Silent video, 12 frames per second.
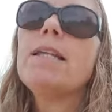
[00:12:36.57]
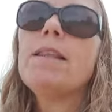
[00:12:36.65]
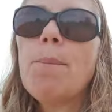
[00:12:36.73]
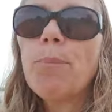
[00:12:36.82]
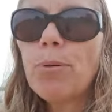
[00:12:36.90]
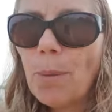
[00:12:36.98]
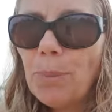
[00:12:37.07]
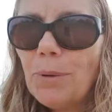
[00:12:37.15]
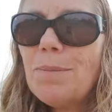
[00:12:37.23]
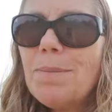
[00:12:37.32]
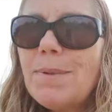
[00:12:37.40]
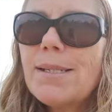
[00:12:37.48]
their
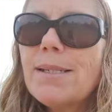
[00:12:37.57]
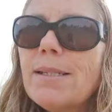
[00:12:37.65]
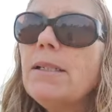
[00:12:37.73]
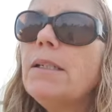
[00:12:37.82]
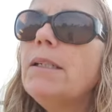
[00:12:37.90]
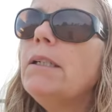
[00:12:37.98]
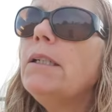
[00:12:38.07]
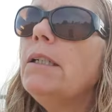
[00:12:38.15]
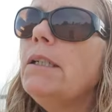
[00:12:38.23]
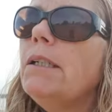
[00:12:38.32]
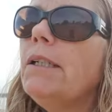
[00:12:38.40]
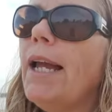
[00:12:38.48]
problems.
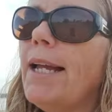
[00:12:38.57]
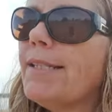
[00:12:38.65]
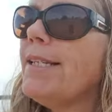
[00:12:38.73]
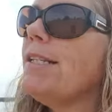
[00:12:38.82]
It's this